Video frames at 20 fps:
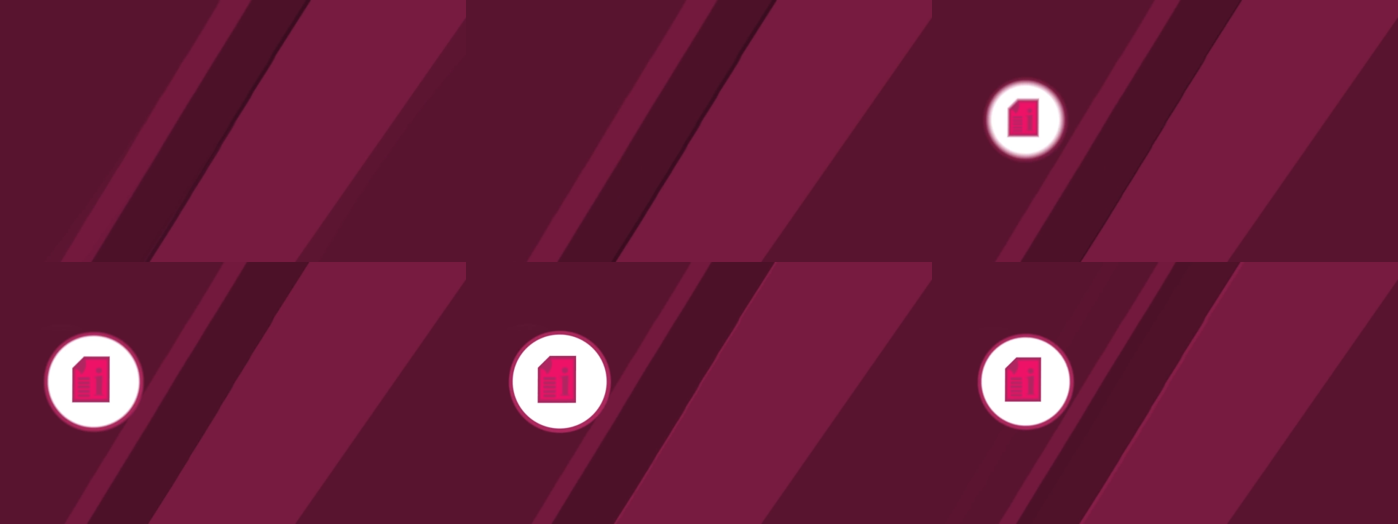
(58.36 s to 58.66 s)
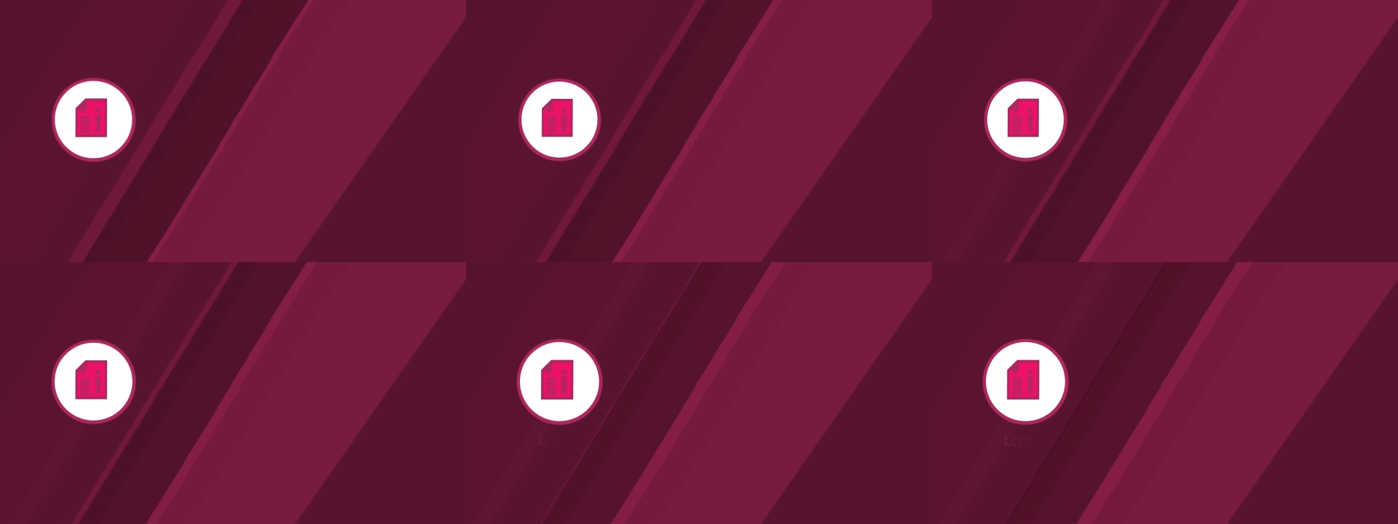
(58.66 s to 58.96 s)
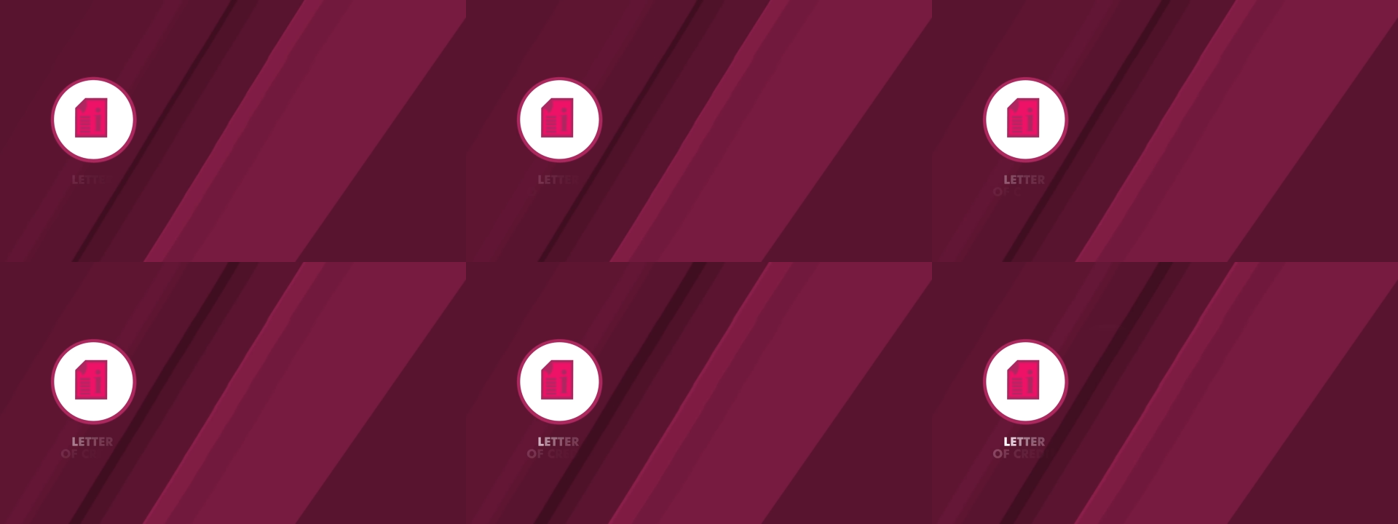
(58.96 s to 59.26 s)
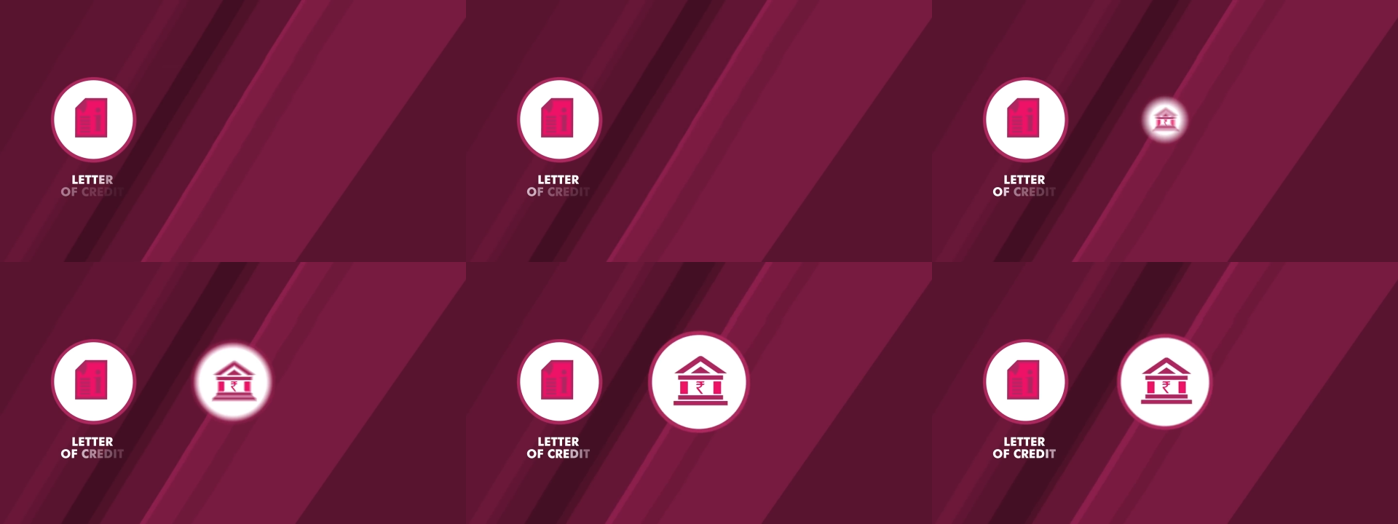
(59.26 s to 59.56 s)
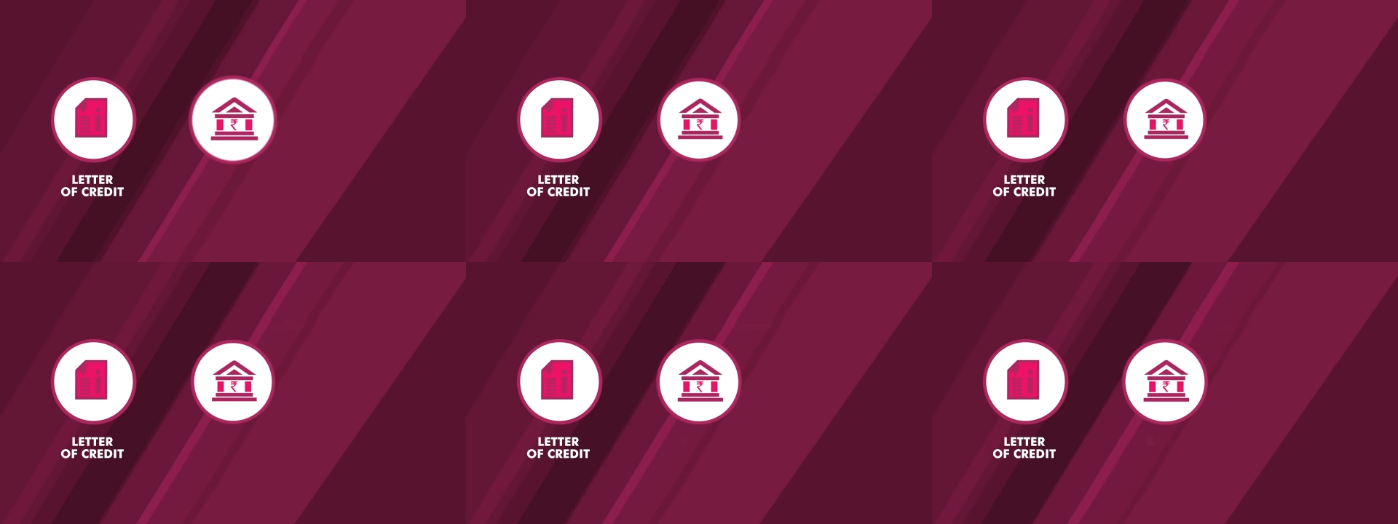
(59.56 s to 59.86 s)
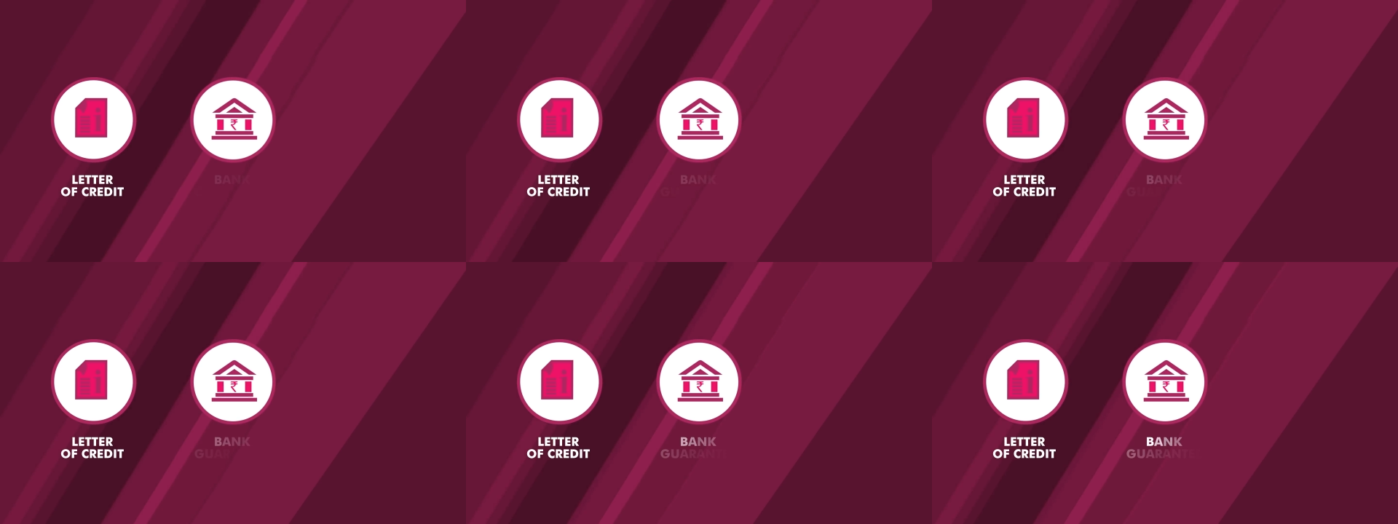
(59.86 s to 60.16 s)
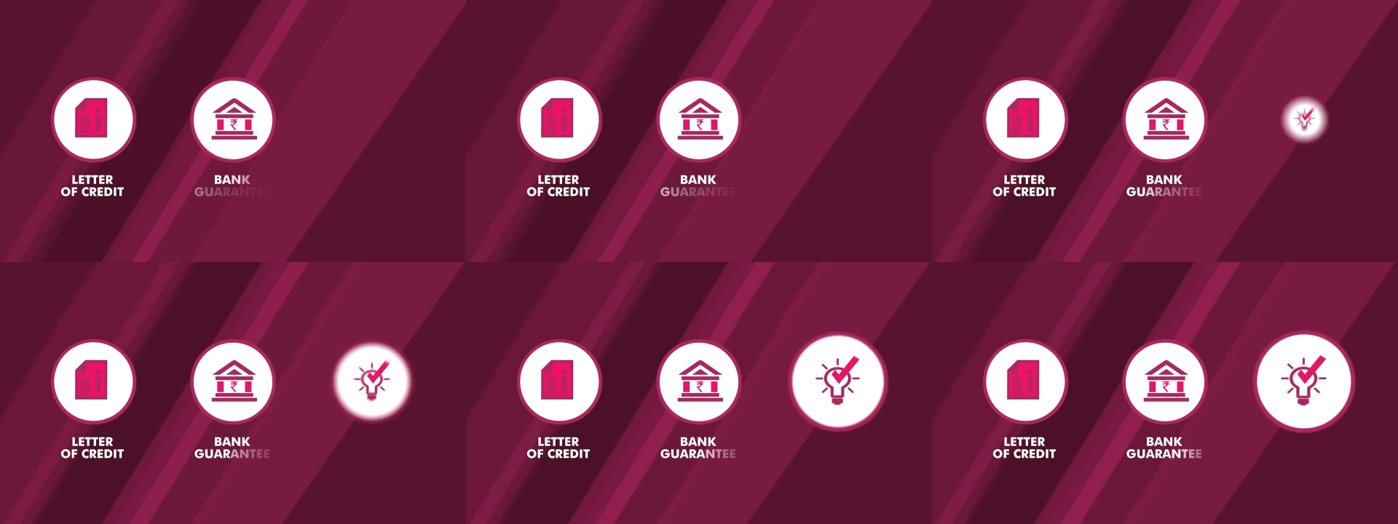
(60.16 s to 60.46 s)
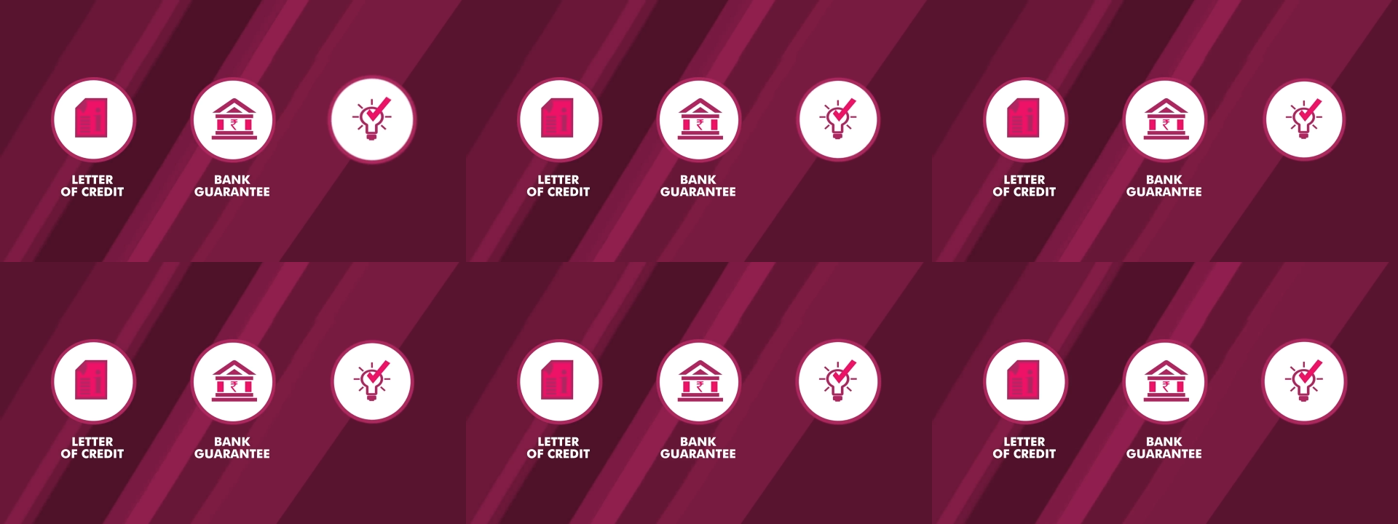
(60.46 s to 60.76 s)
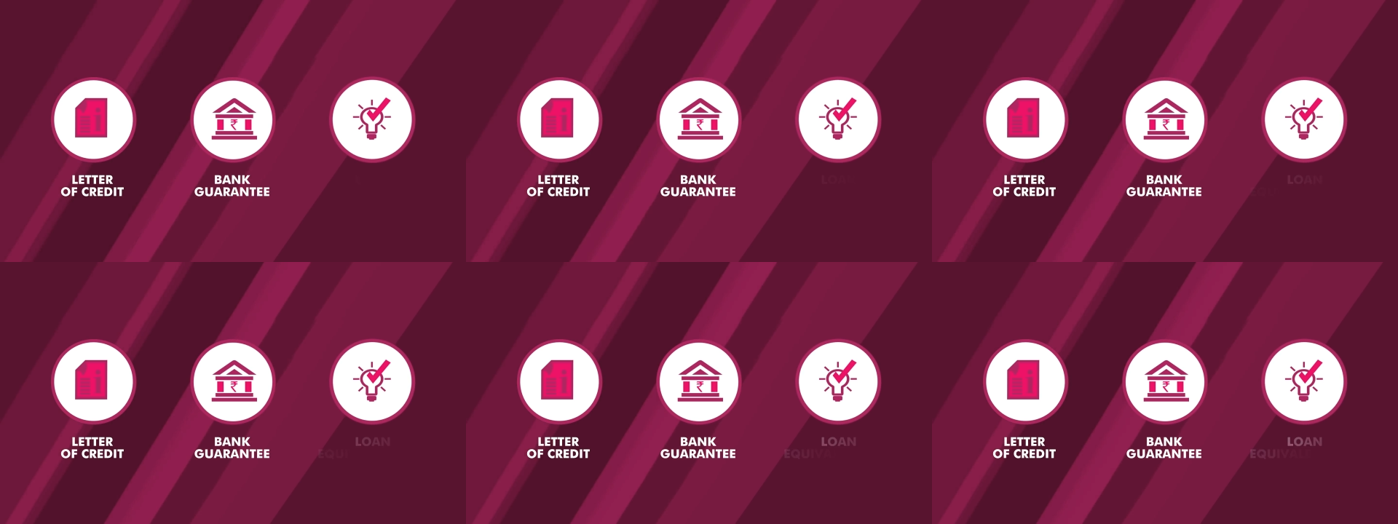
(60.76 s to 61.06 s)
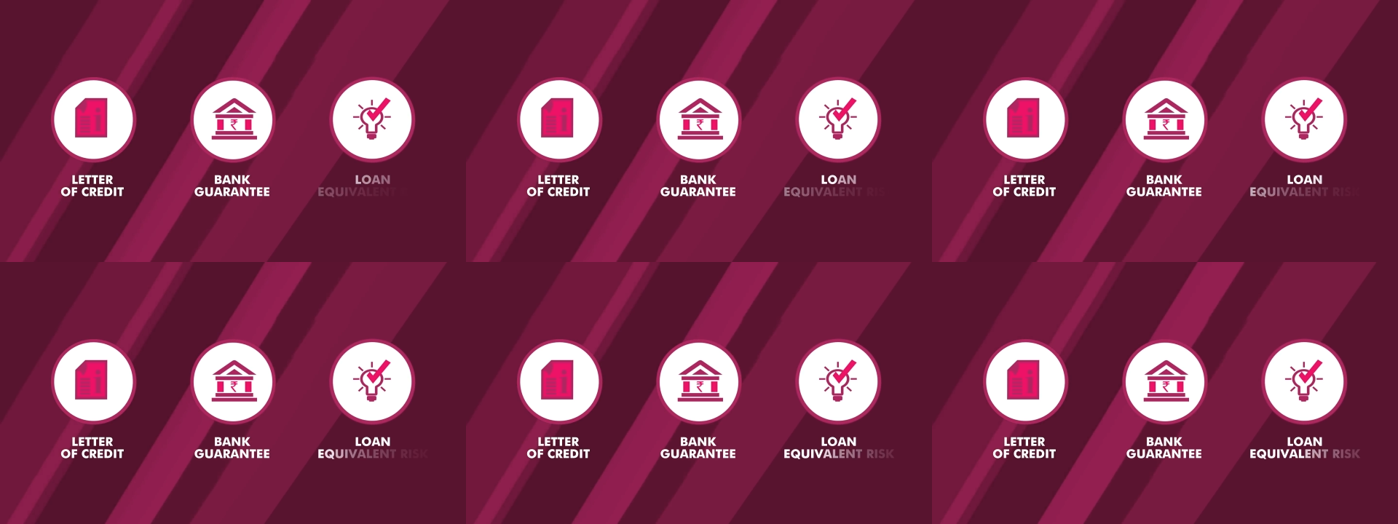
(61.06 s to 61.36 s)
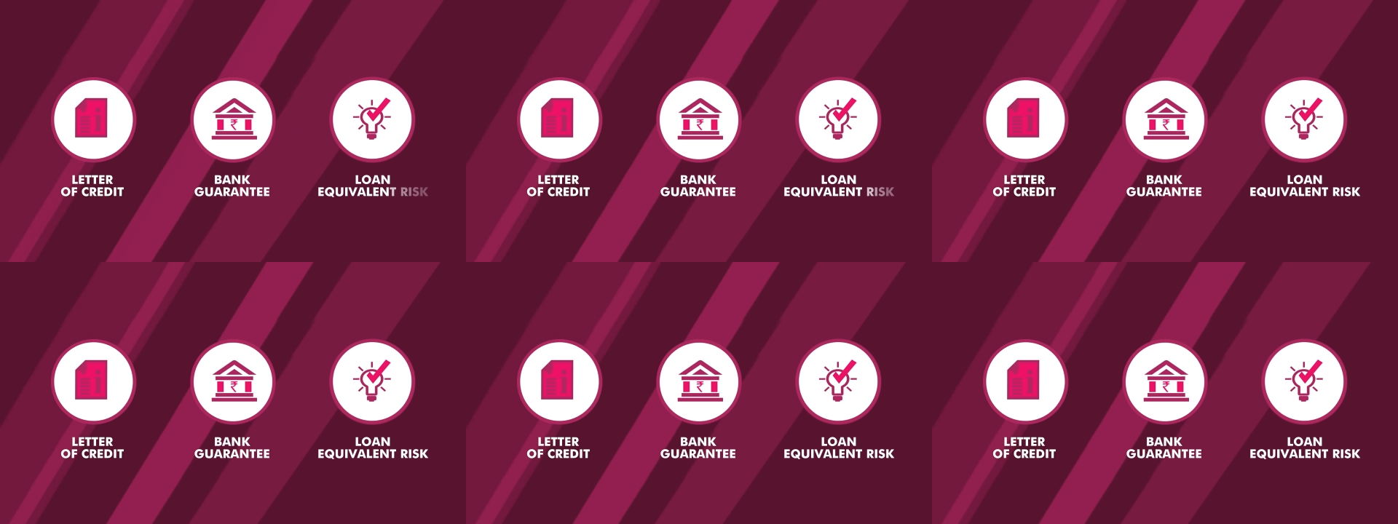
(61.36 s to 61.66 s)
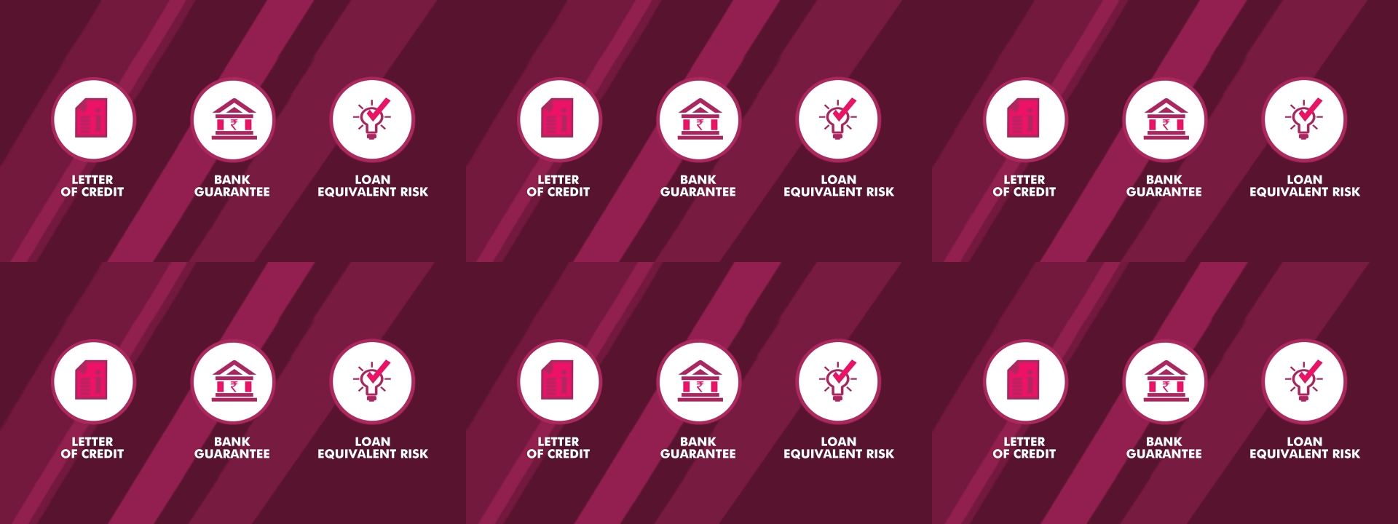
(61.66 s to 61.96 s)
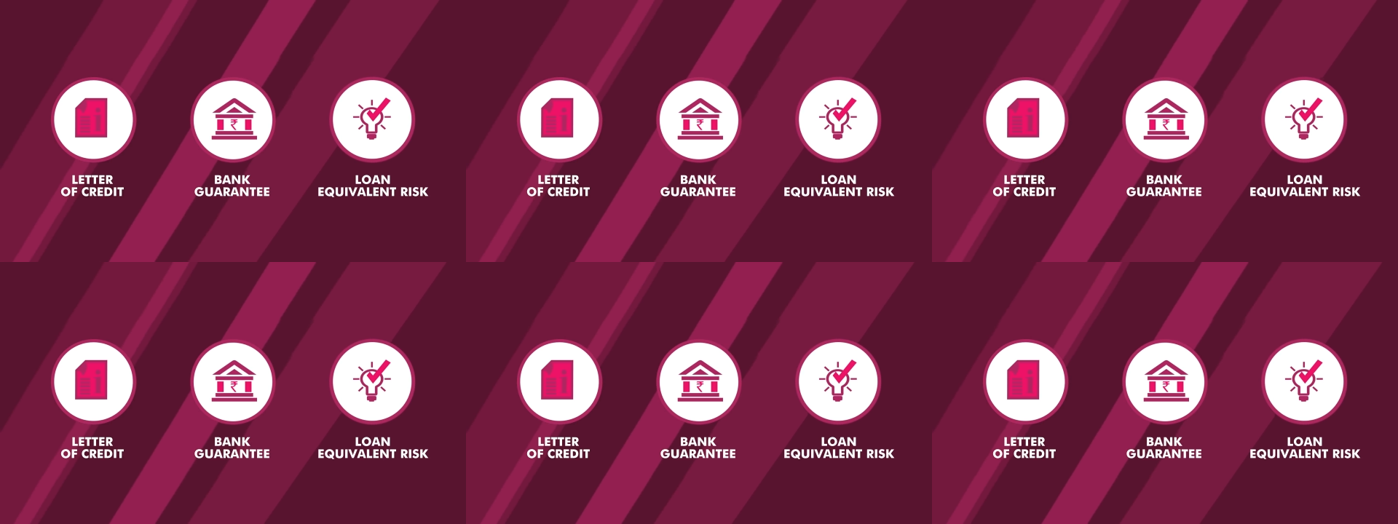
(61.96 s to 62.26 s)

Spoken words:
(no speaker visible)